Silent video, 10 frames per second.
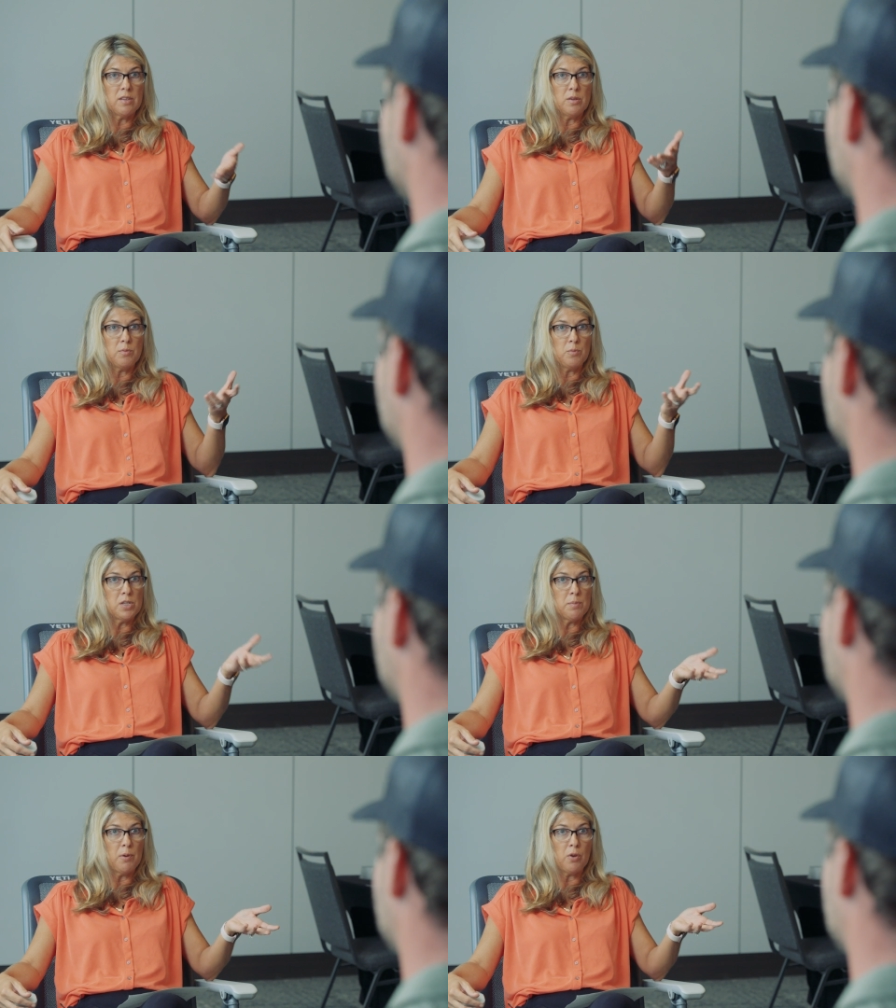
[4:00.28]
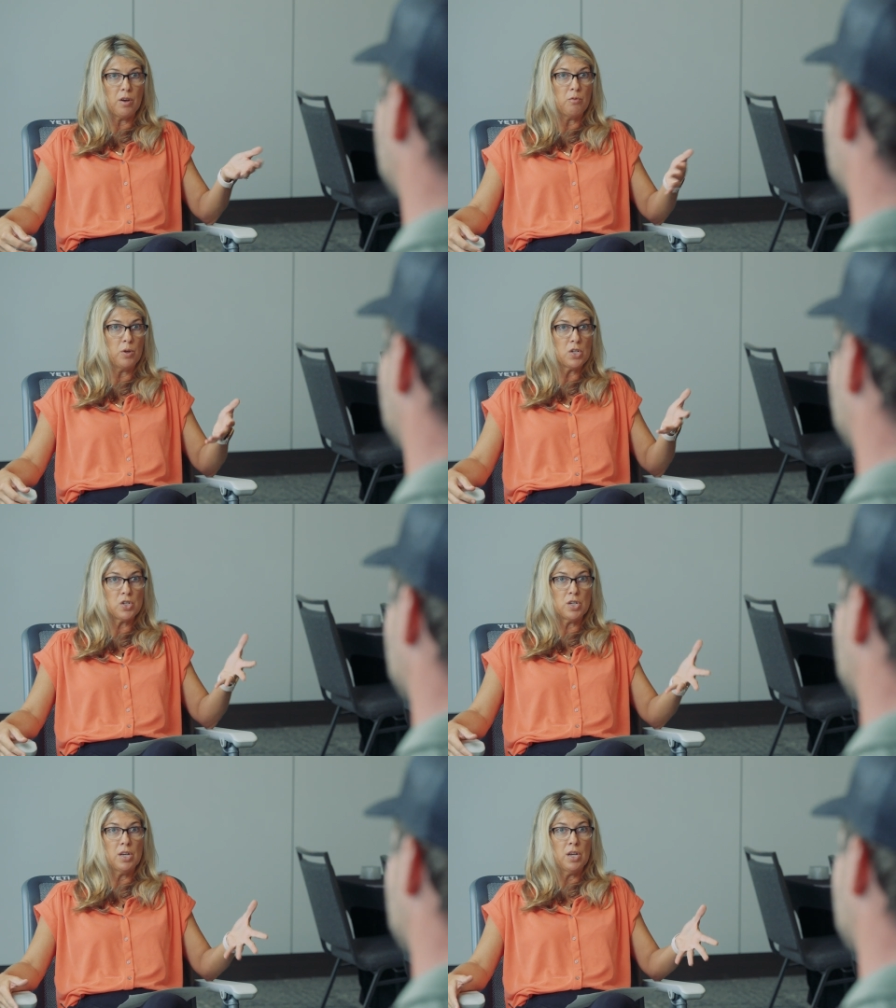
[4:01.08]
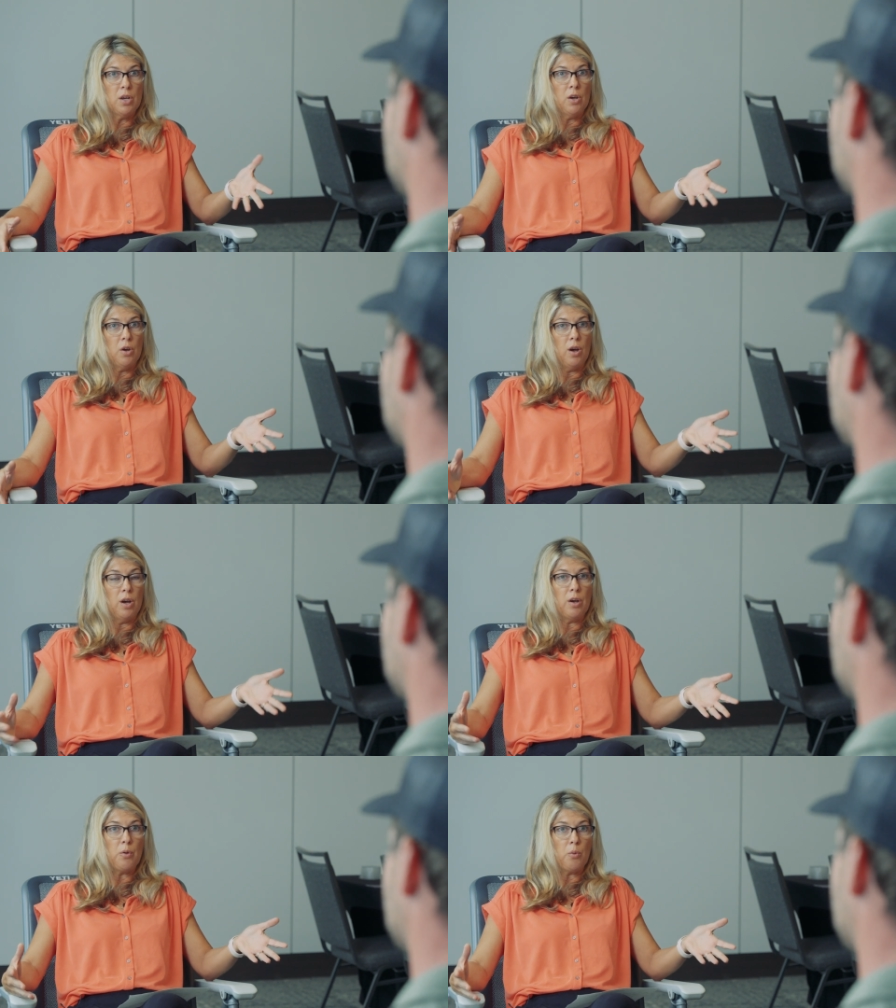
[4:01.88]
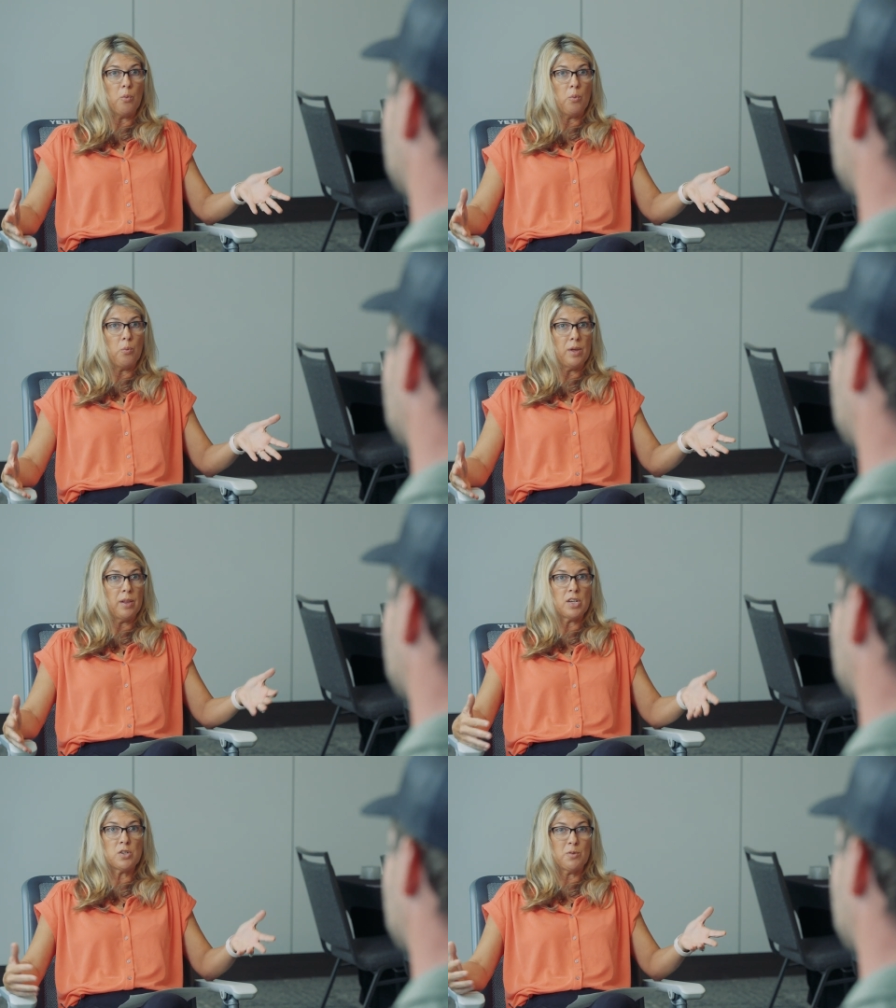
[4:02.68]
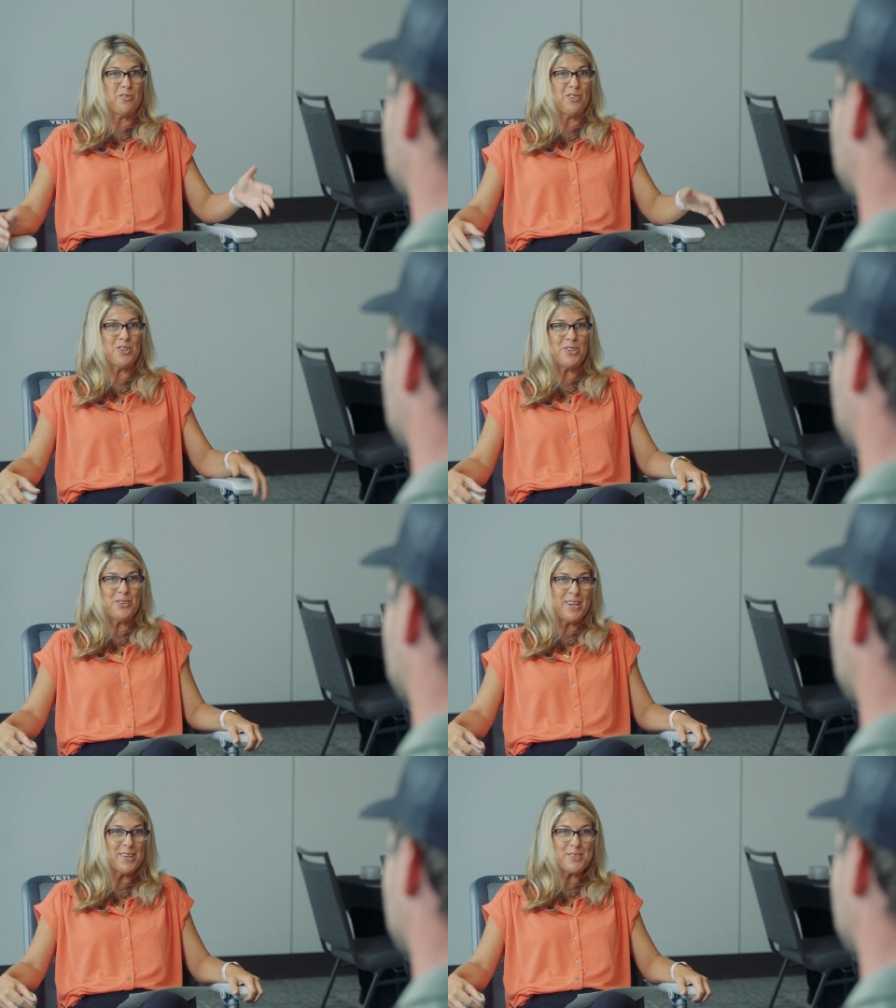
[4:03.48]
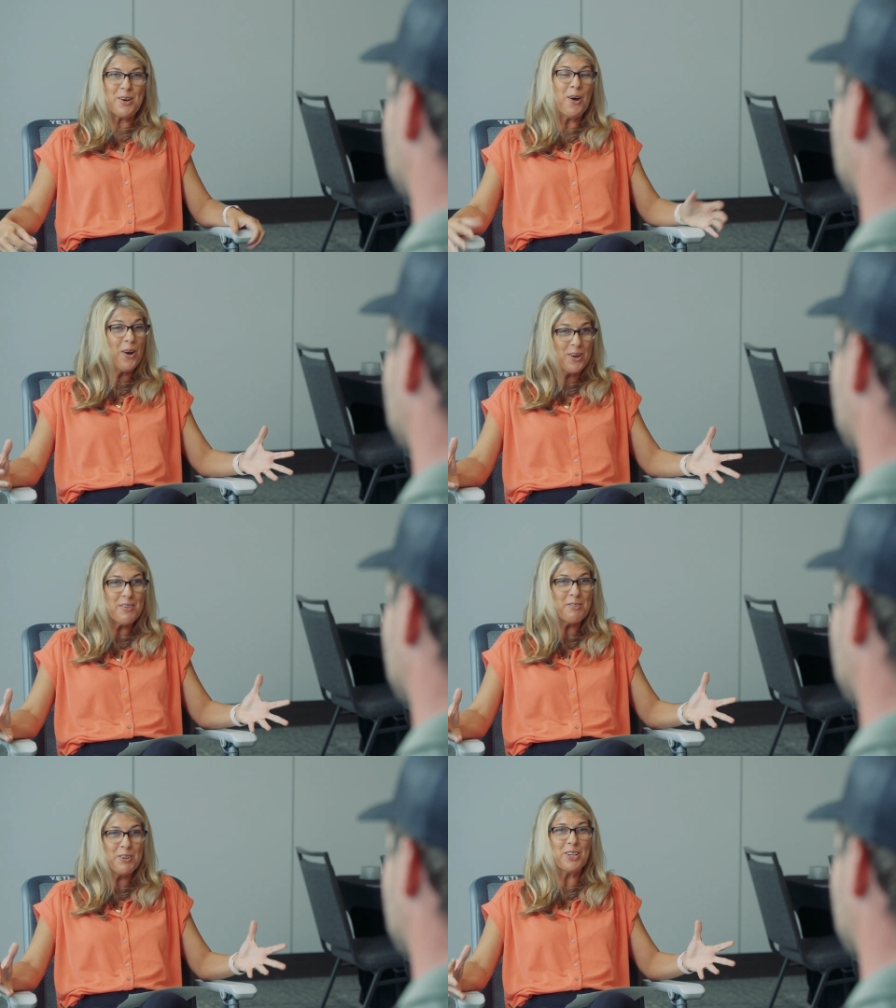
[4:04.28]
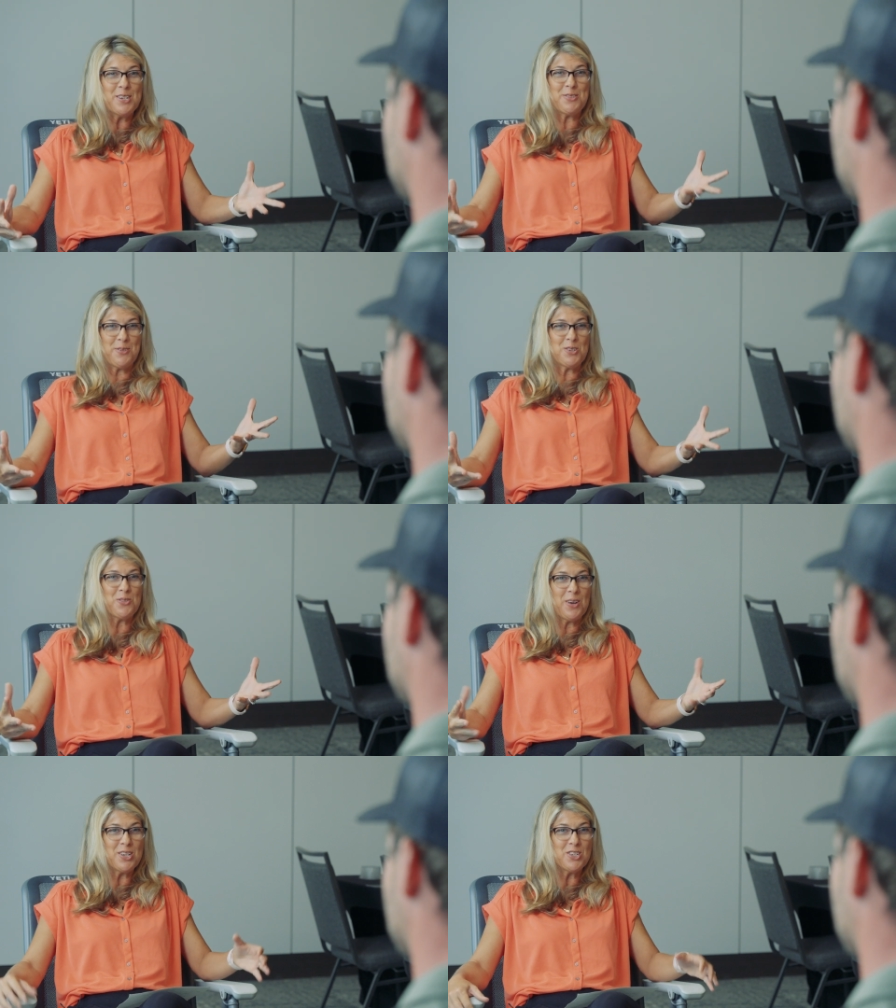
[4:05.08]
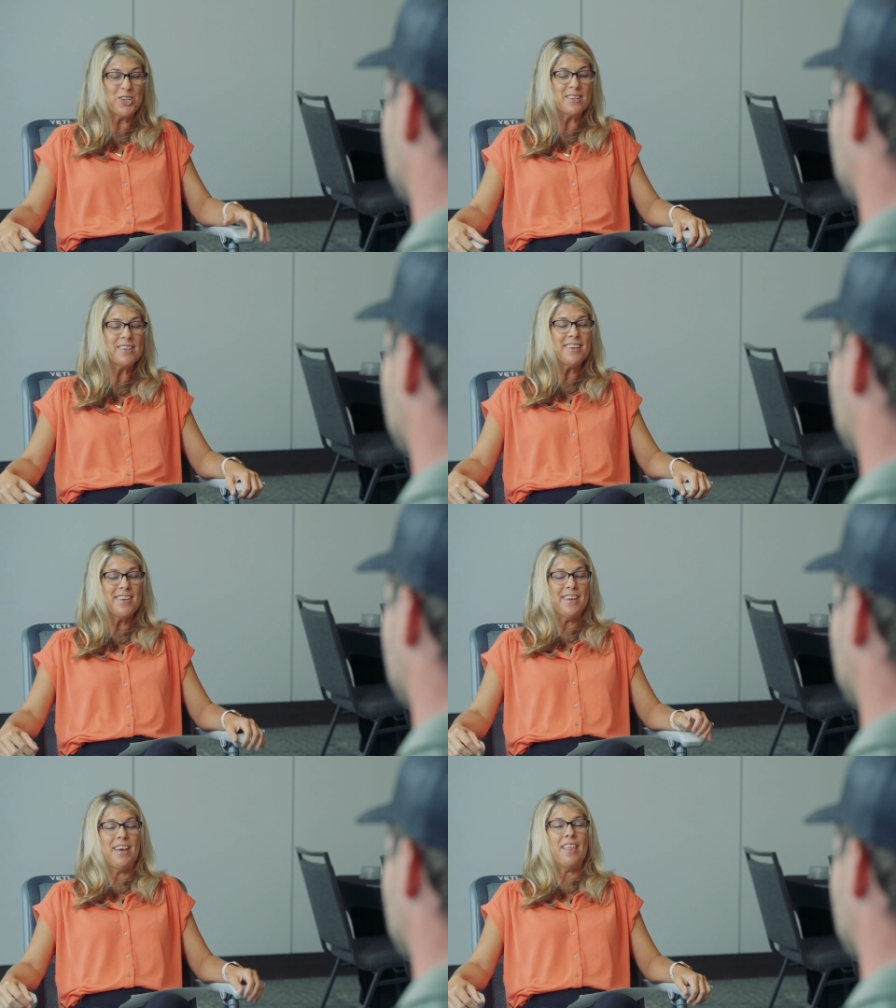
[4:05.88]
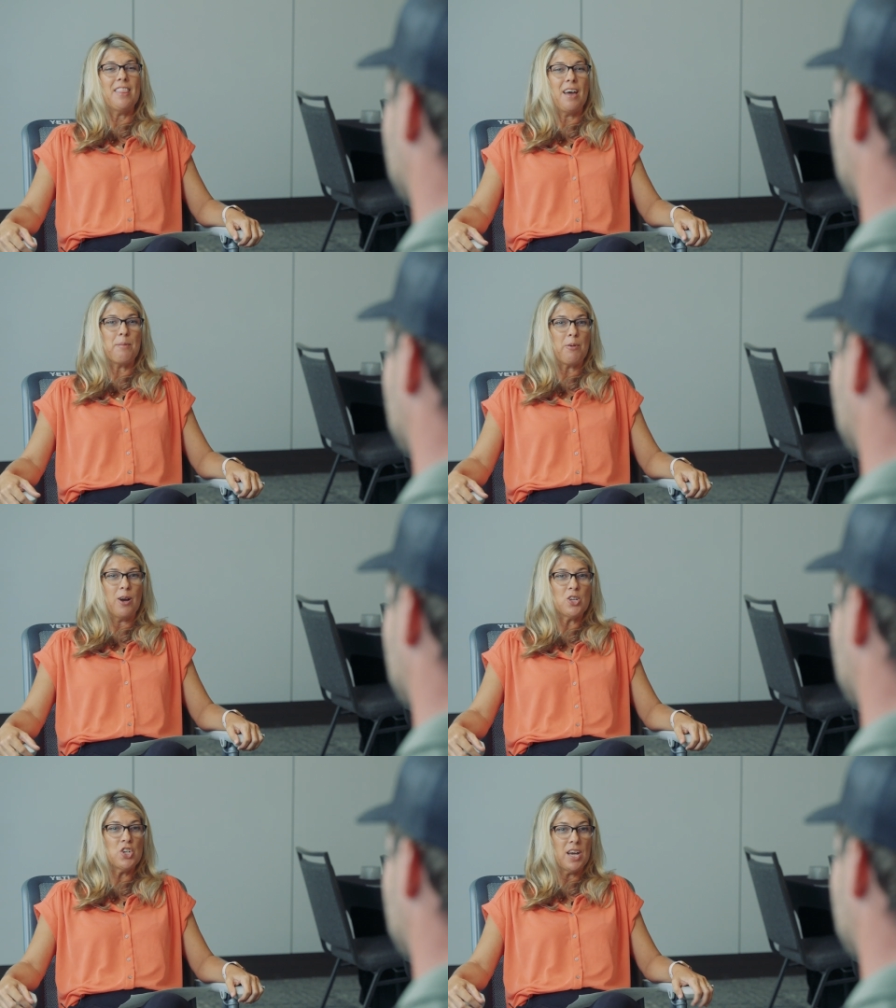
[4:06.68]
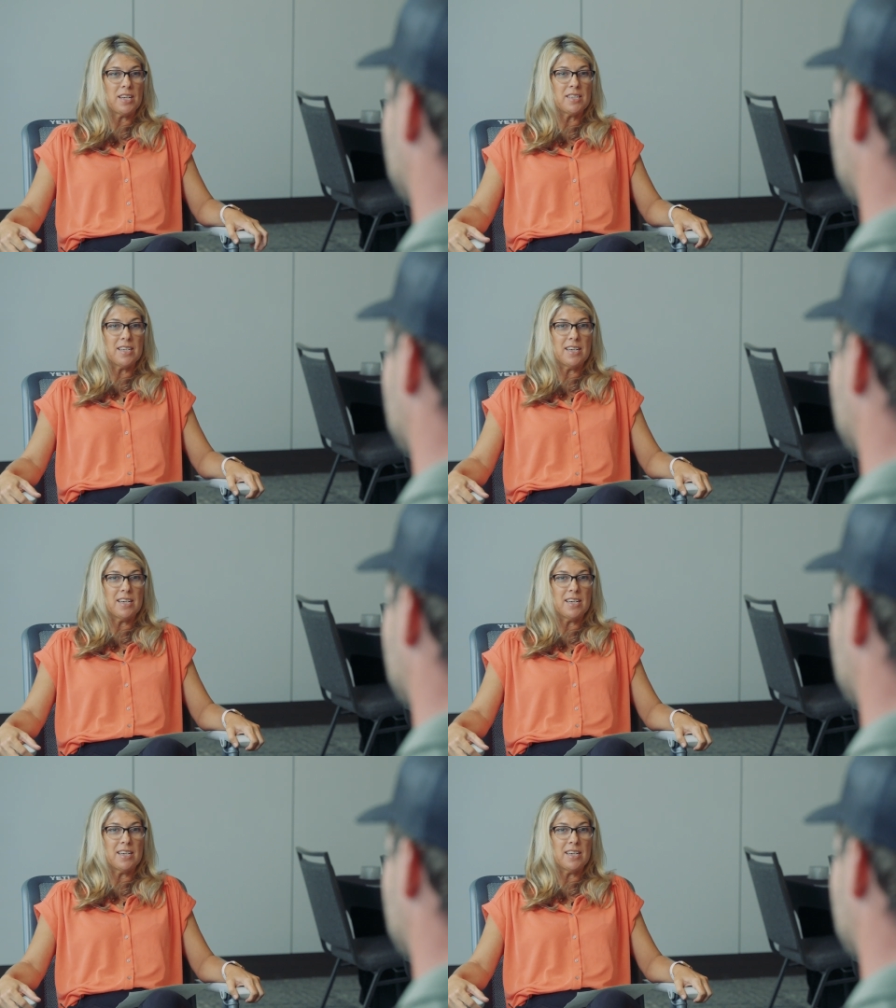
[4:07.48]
that we spoke of, which uh, we like to refer to it as the heart of Everglades restoration. That project,